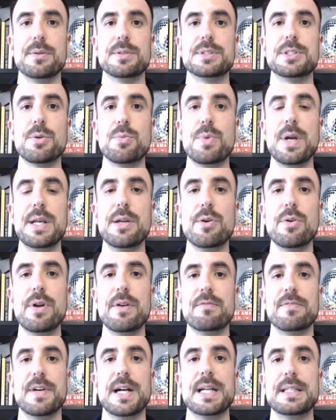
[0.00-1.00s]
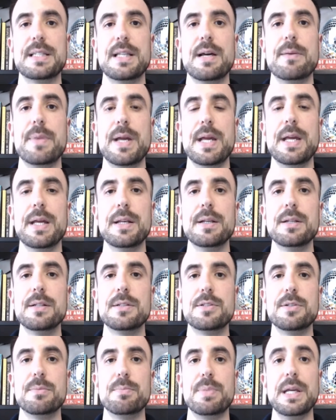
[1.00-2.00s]
So when you invite them in
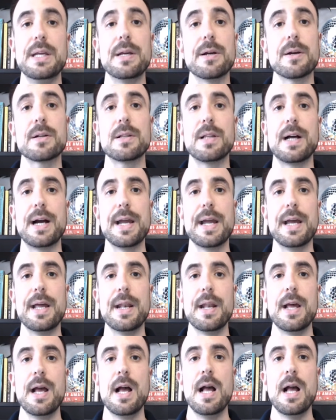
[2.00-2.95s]
to be your client,